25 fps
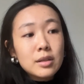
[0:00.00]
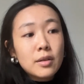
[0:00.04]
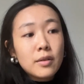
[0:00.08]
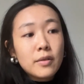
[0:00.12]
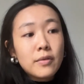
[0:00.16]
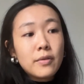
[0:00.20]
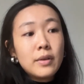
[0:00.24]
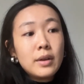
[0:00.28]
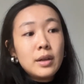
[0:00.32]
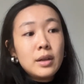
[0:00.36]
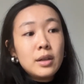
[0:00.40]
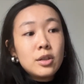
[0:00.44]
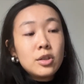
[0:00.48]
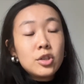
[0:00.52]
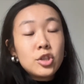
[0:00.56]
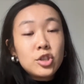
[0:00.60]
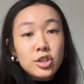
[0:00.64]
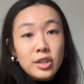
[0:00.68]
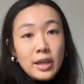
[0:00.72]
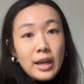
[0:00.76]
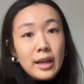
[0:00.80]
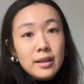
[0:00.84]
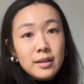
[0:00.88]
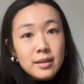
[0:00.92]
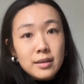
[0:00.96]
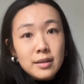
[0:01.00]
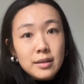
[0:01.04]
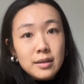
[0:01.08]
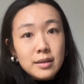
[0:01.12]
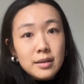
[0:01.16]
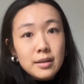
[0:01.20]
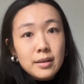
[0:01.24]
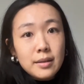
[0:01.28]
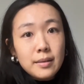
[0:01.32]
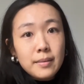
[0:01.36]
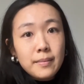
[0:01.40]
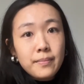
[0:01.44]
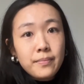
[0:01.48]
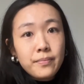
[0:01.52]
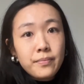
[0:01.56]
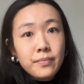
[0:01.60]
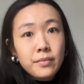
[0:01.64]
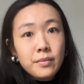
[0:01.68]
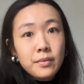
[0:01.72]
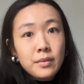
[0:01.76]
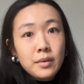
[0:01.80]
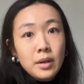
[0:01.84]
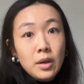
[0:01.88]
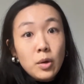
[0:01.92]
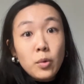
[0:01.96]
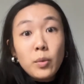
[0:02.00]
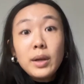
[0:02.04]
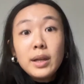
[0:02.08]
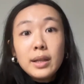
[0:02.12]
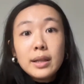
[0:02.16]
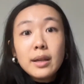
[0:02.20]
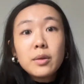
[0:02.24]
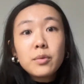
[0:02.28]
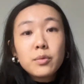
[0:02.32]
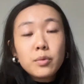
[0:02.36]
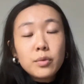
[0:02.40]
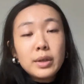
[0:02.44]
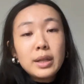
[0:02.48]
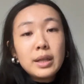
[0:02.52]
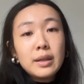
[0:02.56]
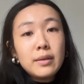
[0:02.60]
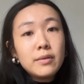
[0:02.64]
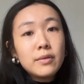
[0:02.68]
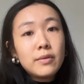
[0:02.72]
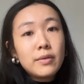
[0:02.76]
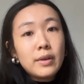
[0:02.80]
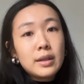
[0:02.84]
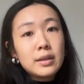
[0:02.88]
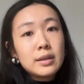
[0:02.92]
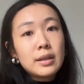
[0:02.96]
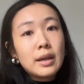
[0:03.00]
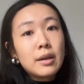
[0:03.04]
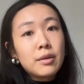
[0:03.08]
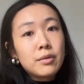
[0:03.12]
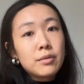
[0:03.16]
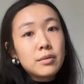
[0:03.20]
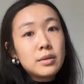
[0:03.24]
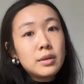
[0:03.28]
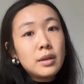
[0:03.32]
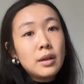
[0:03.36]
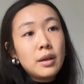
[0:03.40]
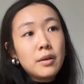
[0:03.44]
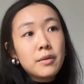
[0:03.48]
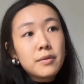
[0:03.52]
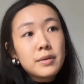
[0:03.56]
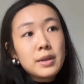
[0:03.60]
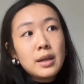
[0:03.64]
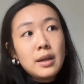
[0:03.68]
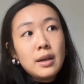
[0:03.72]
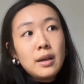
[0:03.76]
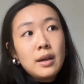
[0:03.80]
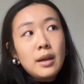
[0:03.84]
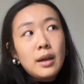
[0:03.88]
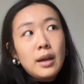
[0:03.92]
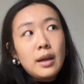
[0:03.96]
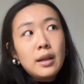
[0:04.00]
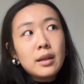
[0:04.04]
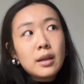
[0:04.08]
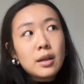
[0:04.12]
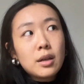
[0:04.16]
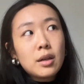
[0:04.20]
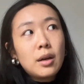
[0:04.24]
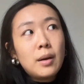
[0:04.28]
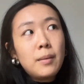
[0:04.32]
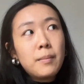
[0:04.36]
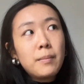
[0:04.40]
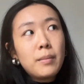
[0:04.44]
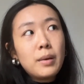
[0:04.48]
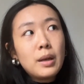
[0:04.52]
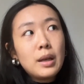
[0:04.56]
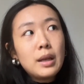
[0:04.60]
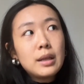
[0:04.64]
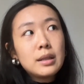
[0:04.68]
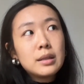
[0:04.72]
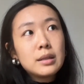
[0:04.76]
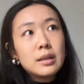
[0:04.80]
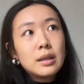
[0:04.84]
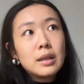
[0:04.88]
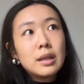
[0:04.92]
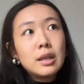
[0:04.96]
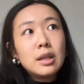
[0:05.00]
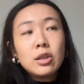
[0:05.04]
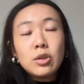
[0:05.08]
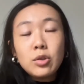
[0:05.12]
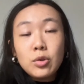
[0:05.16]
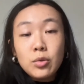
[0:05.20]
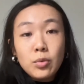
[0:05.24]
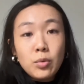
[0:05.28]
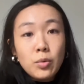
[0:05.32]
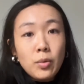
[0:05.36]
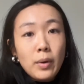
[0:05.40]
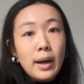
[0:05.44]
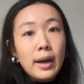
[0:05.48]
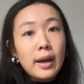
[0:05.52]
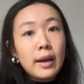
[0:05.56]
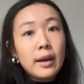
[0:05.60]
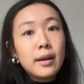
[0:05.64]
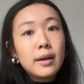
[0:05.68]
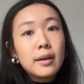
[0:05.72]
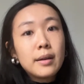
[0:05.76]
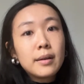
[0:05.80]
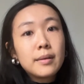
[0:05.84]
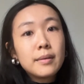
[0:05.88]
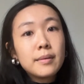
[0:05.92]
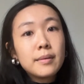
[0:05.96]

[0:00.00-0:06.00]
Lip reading: of shedding, we then reinvent ourselves in a completely new way